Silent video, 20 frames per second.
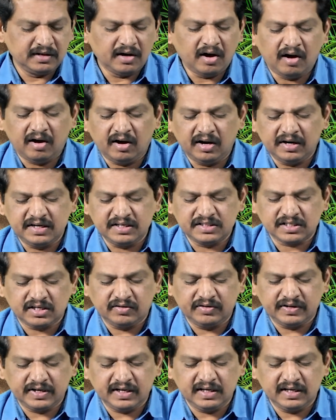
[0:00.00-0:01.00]
or
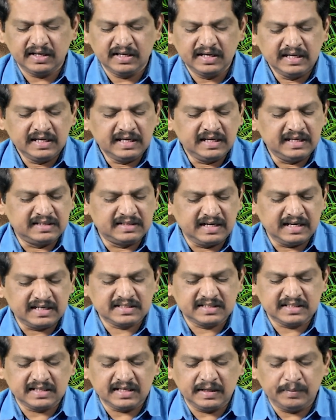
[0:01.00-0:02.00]
discovery is less